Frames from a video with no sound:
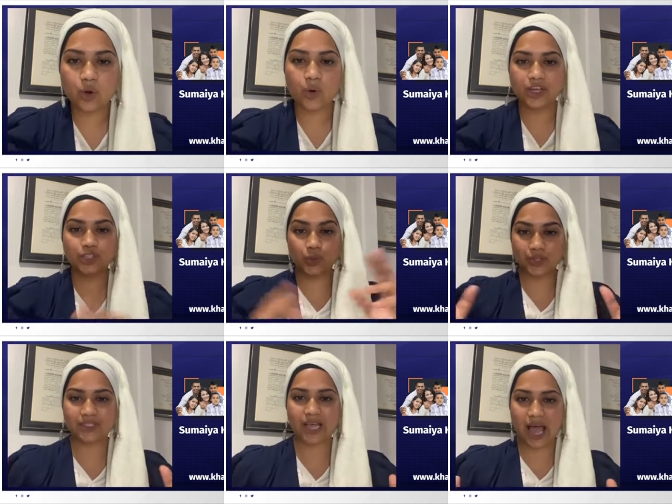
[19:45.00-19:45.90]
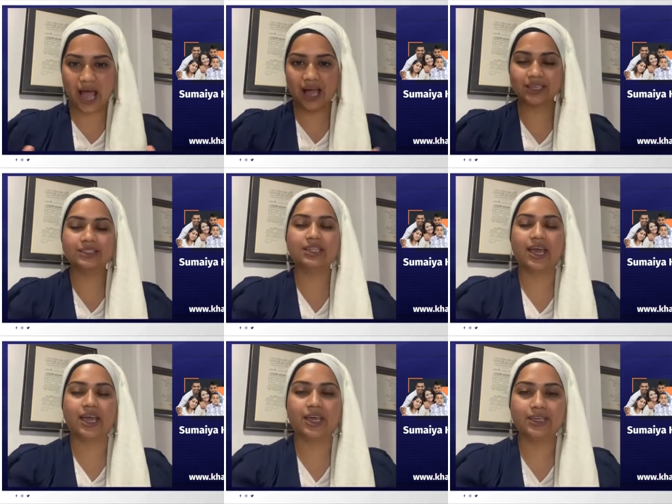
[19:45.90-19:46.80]
According to this act,
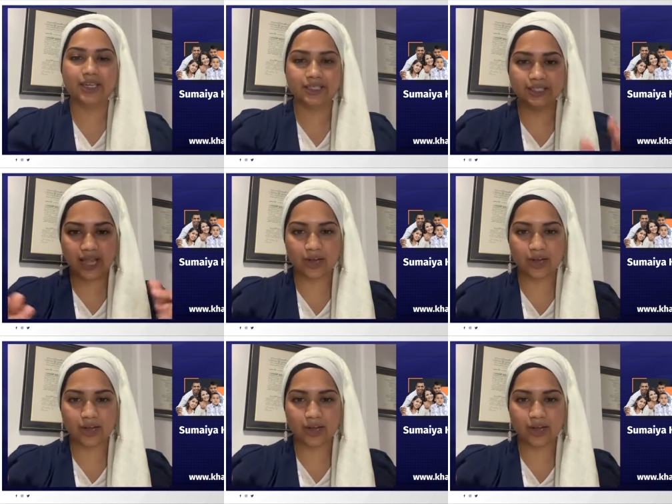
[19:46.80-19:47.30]
and it's